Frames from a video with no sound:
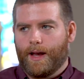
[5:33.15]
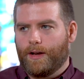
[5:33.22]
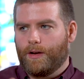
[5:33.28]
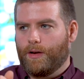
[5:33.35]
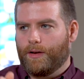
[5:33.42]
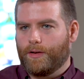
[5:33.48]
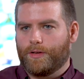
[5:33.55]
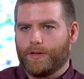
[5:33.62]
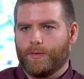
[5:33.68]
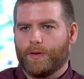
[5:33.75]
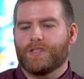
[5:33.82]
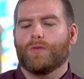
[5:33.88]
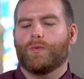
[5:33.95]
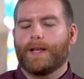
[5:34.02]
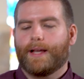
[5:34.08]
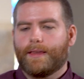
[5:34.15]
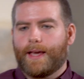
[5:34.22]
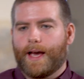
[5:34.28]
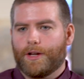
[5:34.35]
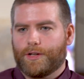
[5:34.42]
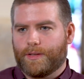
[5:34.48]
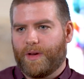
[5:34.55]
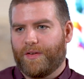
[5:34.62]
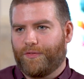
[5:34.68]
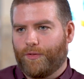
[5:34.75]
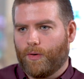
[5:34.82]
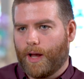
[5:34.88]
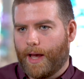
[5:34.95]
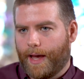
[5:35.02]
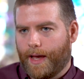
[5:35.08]
I know how to do it. So when I get the ashes on my
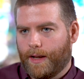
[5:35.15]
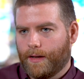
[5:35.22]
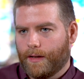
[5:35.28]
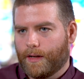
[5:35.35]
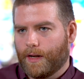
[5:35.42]
forehead,